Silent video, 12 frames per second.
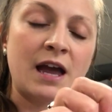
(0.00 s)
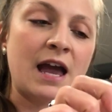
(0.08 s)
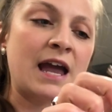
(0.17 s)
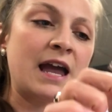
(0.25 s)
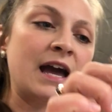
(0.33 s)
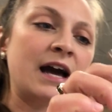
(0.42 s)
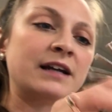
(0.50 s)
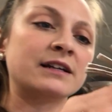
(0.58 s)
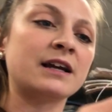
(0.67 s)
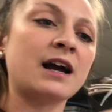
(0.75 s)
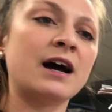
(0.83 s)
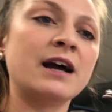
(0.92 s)

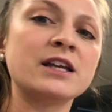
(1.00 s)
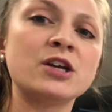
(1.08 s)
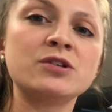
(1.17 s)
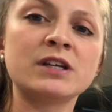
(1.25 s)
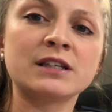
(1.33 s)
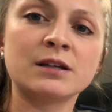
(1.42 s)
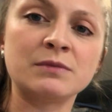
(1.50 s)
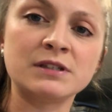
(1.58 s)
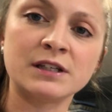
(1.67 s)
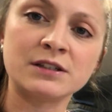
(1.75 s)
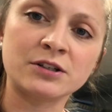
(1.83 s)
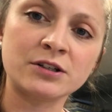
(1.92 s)
and cut using some
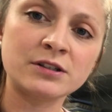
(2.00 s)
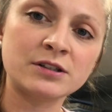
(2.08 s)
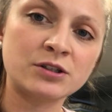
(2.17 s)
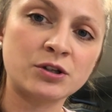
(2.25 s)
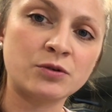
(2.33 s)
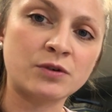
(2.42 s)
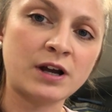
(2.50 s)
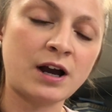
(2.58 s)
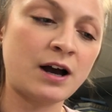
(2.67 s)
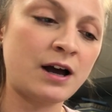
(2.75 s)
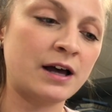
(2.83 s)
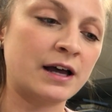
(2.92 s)
scissors to
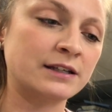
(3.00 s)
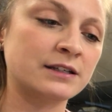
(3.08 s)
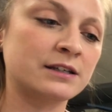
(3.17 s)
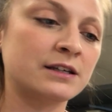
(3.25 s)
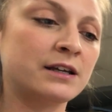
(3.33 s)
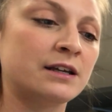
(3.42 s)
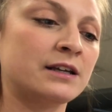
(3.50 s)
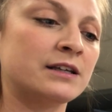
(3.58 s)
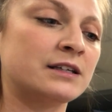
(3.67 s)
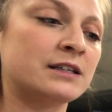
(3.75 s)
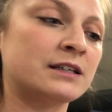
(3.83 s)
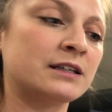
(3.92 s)
cut
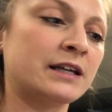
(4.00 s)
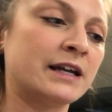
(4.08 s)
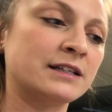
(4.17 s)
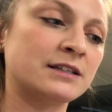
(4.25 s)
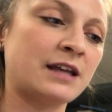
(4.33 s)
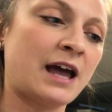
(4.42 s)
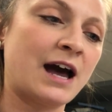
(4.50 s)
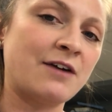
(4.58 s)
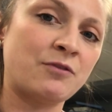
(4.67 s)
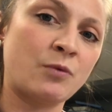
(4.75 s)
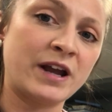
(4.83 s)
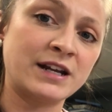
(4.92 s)
slits
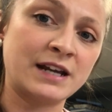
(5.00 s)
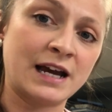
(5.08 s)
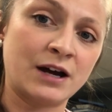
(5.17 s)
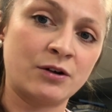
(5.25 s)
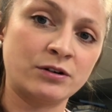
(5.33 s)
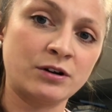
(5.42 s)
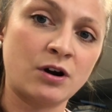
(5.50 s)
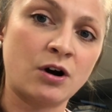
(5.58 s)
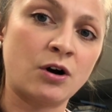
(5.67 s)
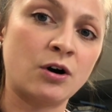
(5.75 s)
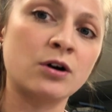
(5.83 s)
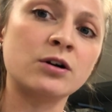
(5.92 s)
halfway down
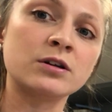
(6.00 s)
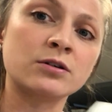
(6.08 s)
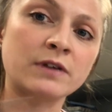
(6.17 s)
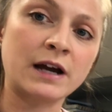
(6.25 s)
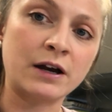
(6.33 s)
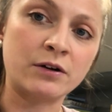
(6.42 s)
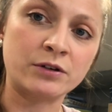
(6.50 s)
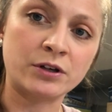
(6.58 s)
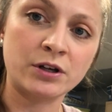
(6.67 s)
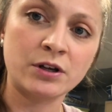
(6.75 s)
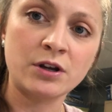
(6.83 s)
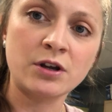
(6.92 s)
all
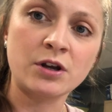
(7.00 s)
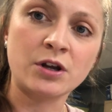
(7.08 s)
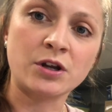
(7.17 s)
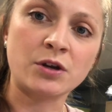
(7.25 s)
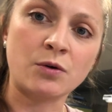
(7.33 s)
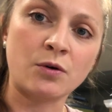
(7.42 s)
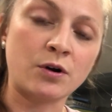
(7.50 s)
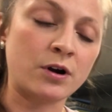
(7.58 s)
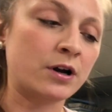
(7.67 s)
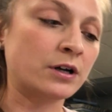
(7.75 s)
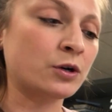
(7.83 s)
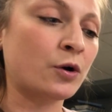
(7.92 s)
around
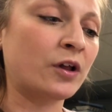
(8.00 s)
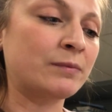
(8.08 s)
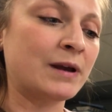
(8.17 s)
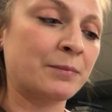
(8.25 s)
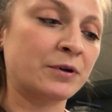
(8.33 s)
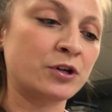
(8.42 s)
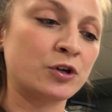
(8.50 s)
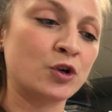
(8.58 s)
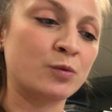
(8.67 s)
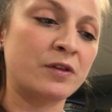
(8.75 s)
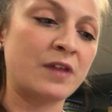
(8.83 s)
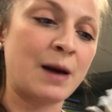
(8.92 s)
your toilet paper
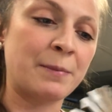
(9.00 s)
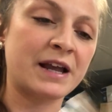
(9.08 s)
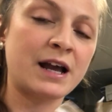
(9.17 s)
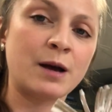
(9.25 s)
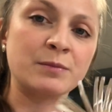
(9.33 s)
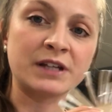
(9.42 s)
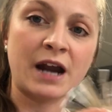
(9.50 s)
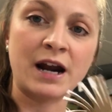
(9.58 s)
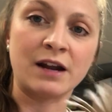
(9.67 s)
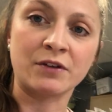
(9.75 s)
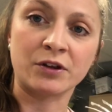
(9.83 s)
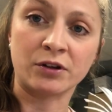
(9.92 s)
tube, and that becomes kind
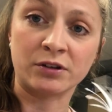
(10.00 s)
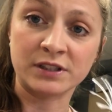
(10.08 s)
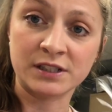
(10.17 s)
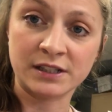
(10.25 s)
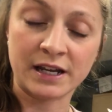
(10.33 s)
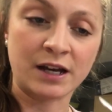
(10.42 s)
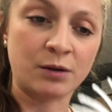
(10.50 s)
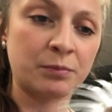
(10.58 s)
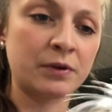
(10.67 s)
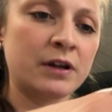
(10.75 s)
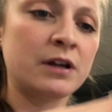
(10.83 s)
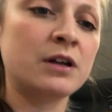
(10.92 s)
of your little stamp.
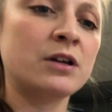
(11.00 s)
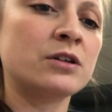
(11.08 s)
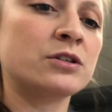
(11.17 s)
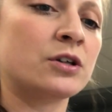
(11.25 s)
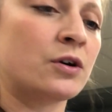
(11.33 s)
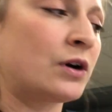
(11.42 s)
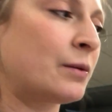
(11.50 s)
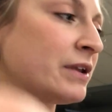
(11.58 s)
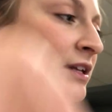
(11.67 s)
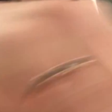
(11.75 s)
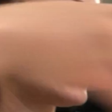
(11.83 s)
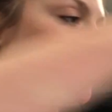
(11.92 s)
So I'm
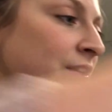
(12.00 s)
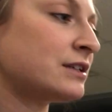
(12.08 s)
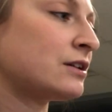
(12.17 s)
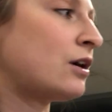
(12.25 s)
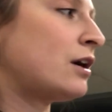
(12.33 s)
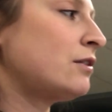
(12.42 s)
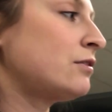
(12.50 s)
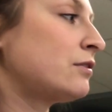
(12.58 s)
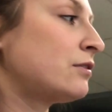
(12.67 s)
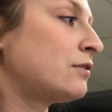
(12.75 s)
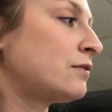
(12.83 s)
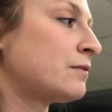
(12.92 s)
going to take this off
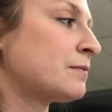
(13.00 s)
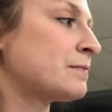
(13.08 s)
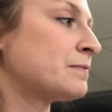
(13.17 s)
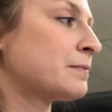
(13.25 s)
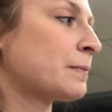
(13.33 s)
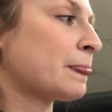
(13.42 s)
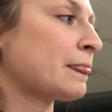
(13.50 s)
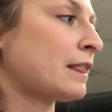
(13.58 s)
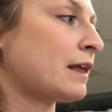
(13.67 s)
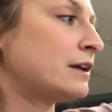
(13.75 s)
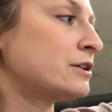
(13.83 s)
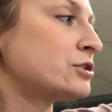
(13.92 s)

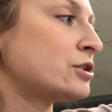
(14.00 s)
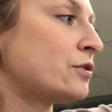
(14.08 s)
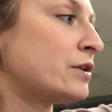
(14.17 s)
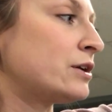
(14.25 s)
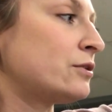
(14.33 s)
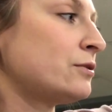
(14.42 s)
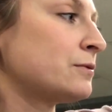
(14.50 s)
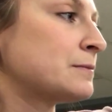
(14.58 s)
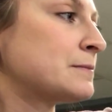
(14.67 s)
and show you.